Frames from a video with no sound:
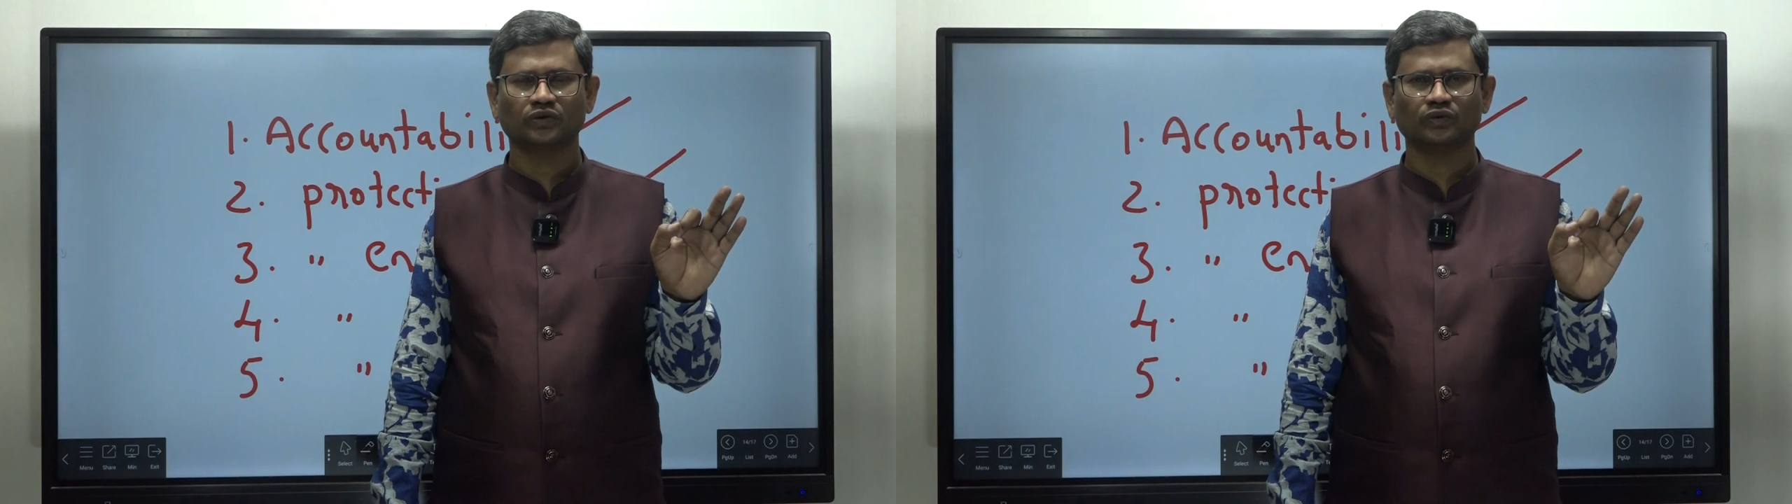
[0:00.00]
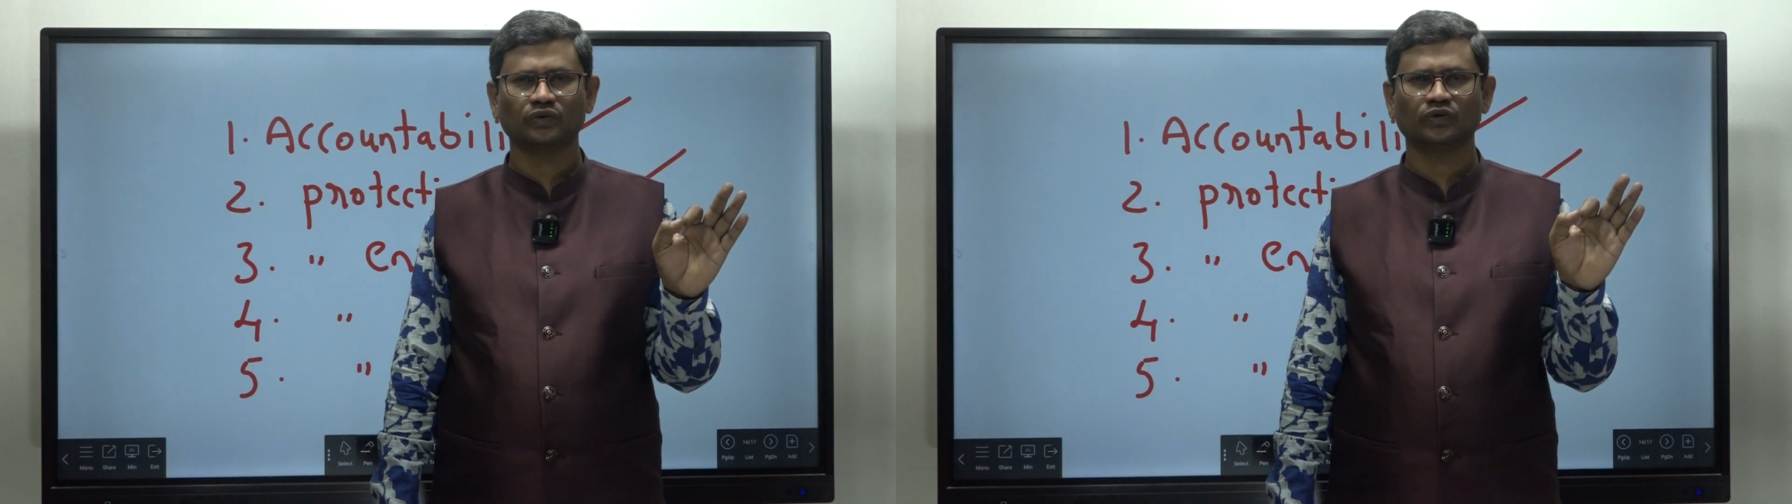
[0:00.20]

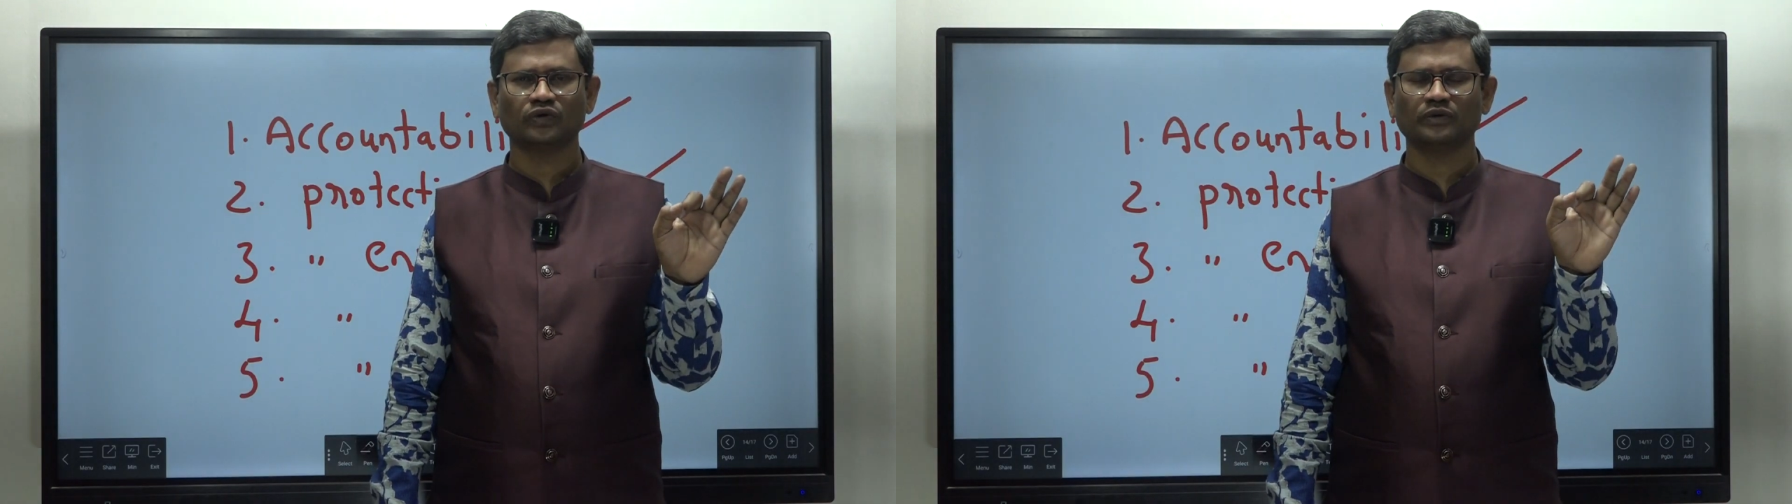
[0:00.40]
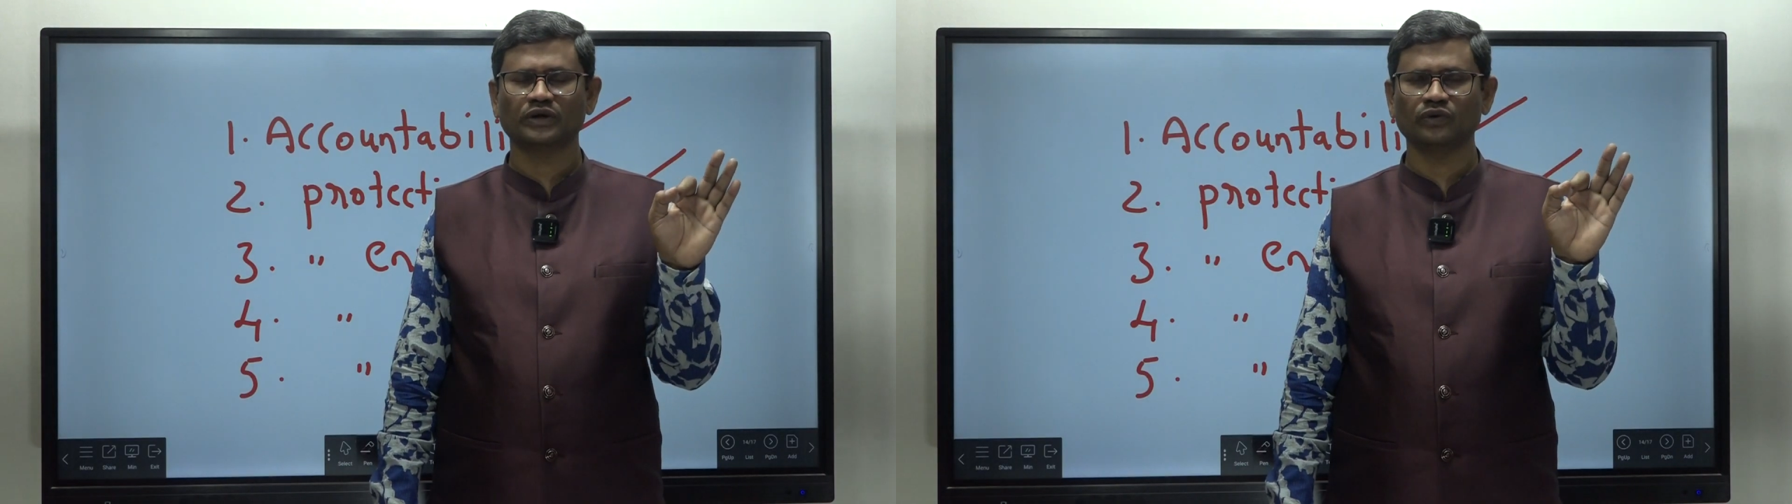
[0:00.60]

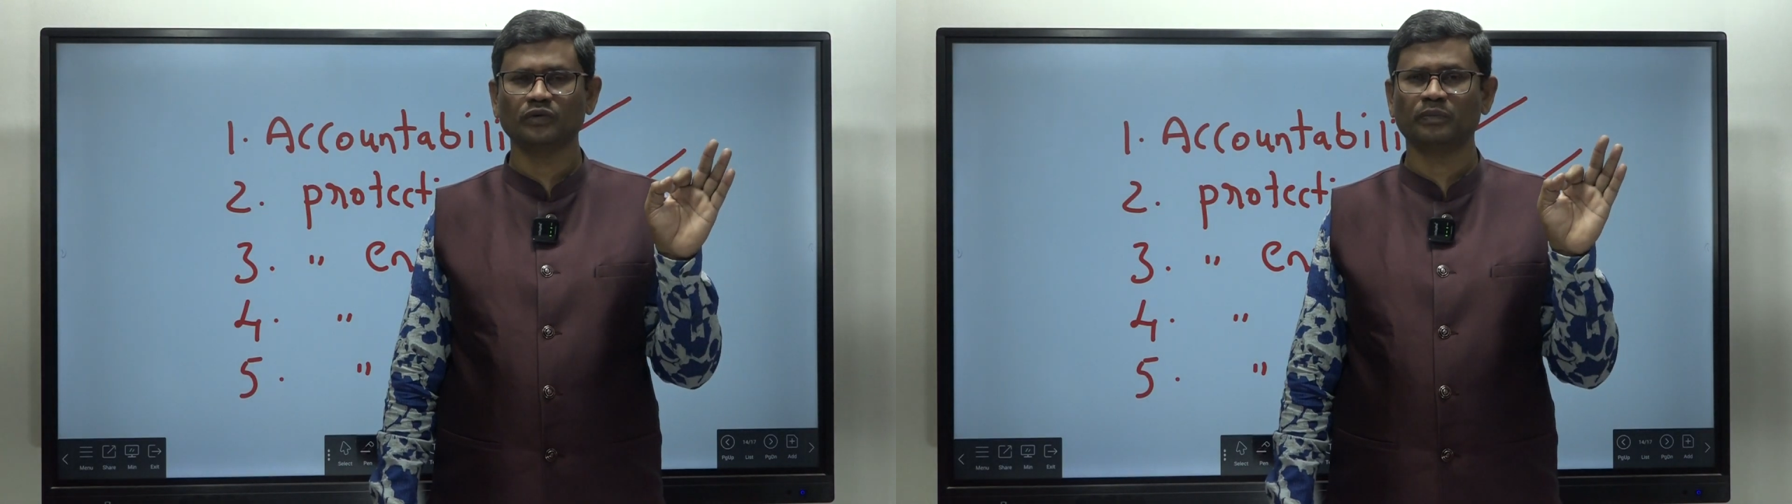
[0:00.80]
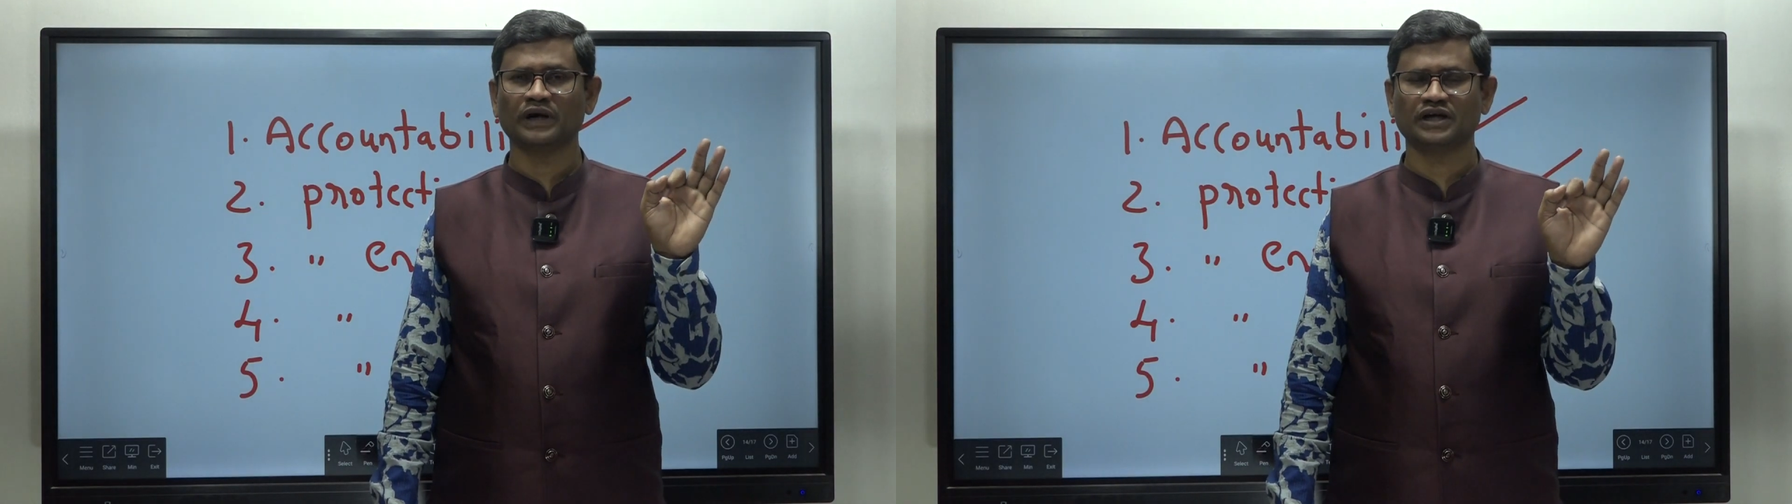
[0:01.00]
to give
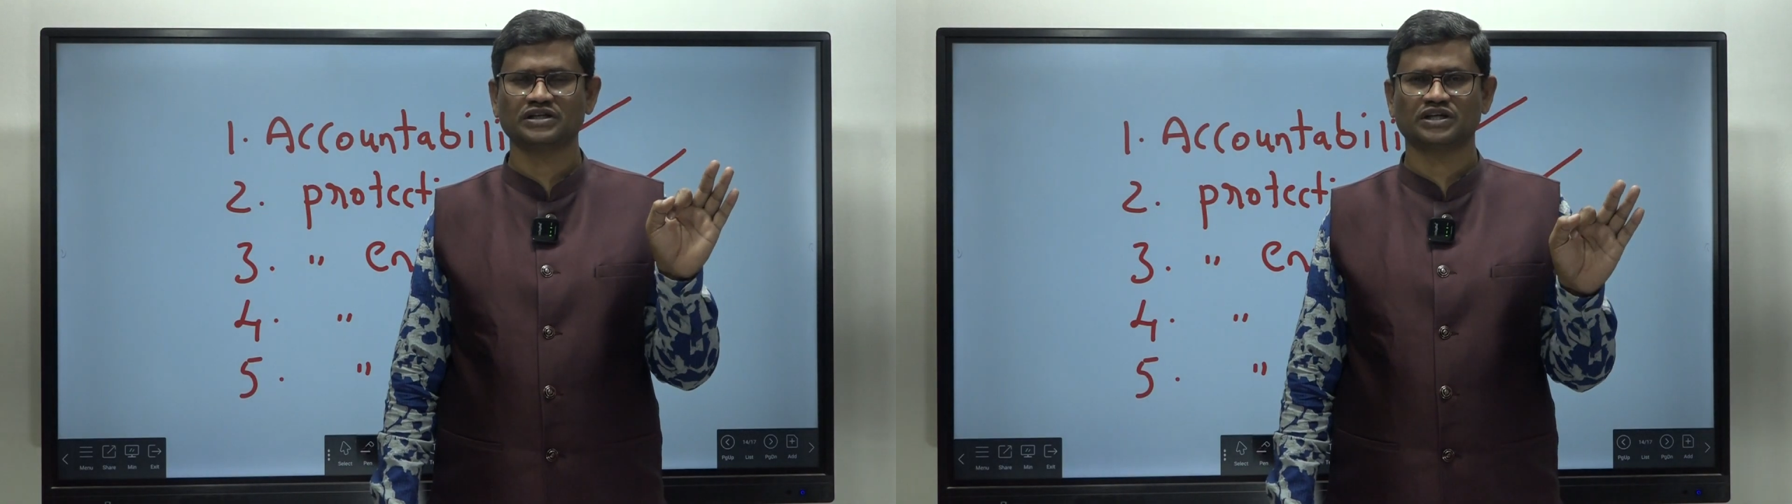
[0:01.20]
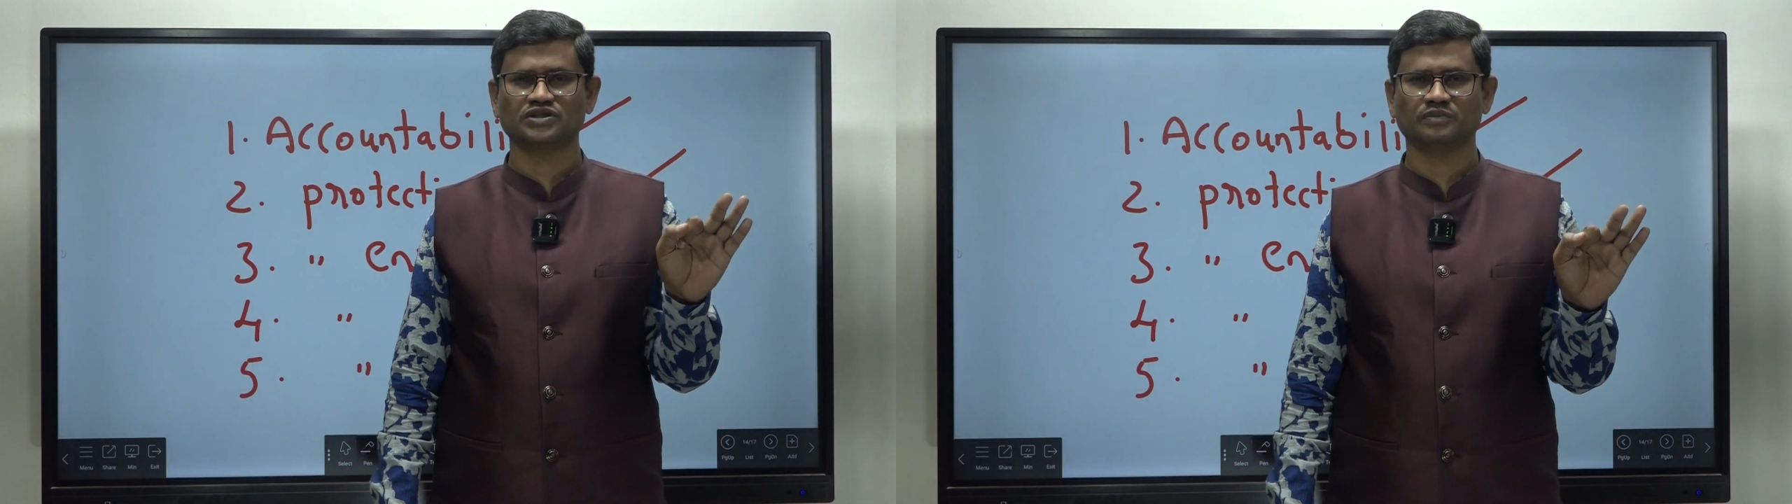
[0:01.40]
important
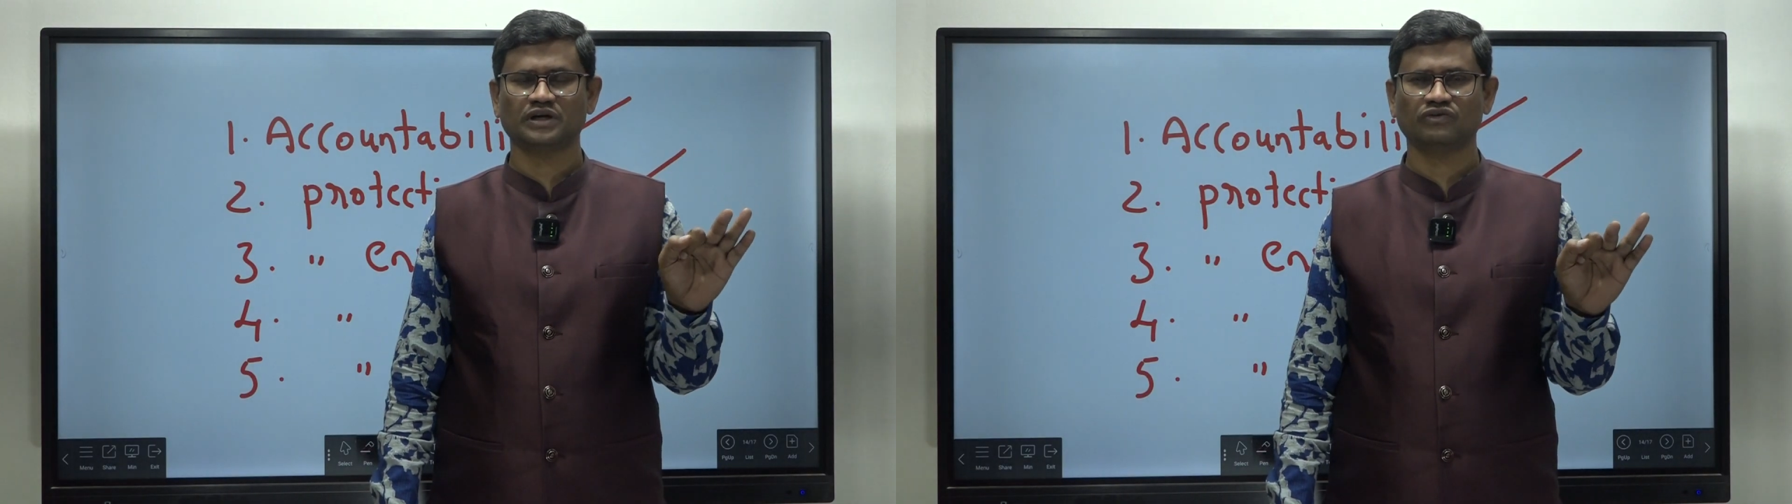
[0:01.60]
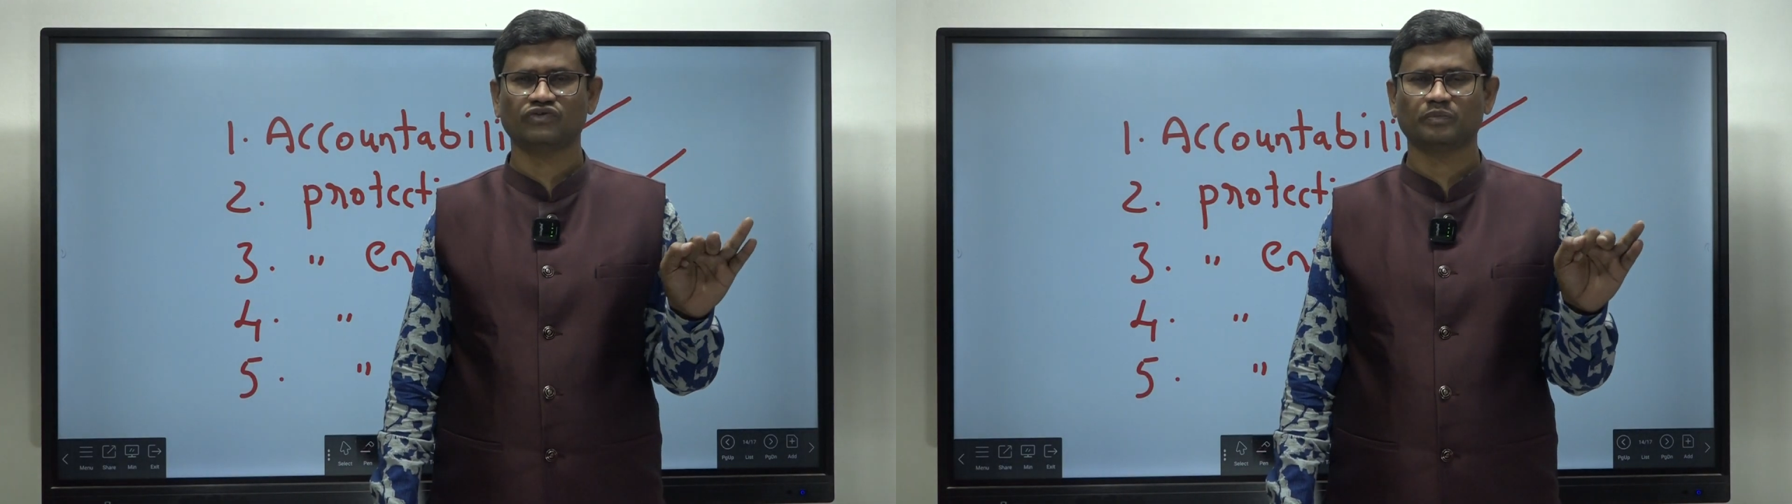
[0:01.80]

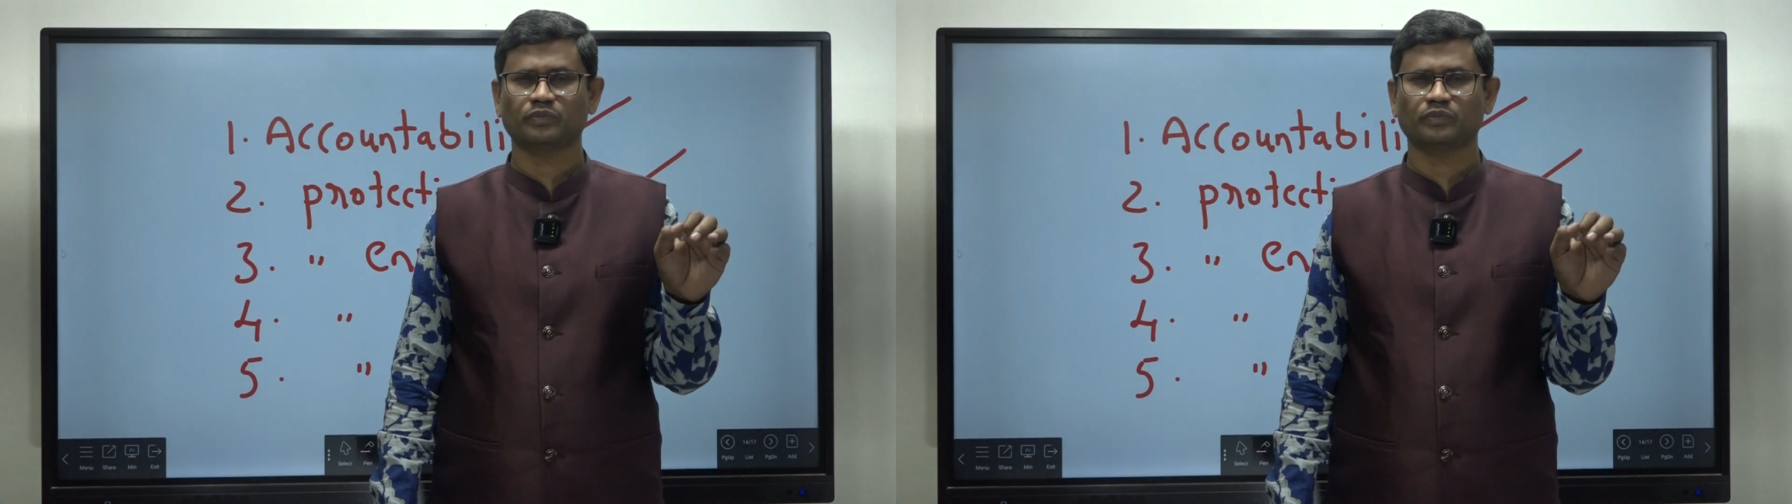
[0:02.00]
judgment for